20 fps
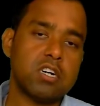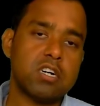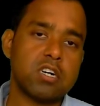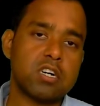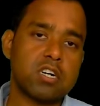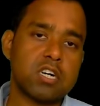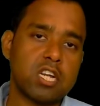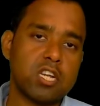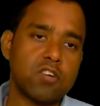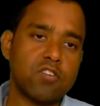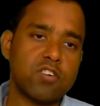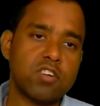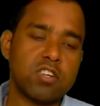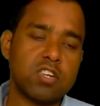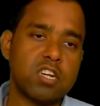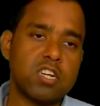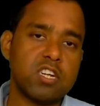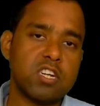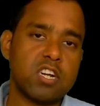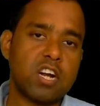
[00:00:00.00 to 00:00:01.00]

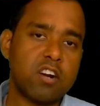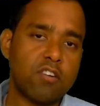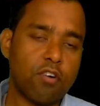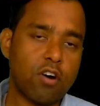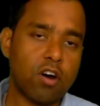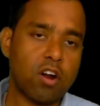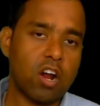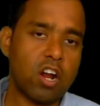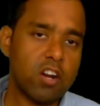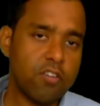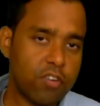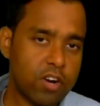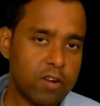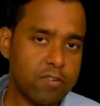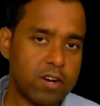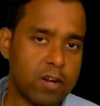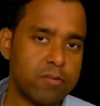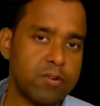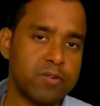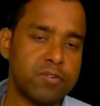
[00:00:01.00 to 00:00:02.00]
conservation is not for all frame
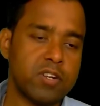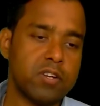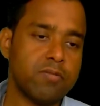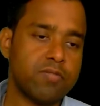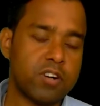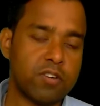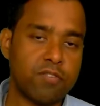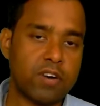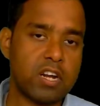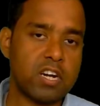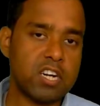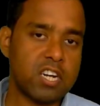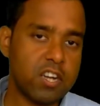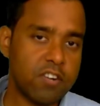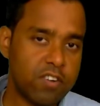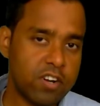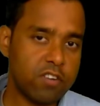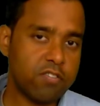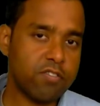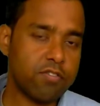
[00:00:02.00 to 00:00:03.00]
of references, but for in
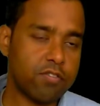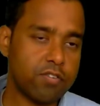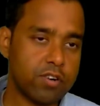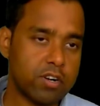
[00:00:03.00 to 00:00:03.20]
given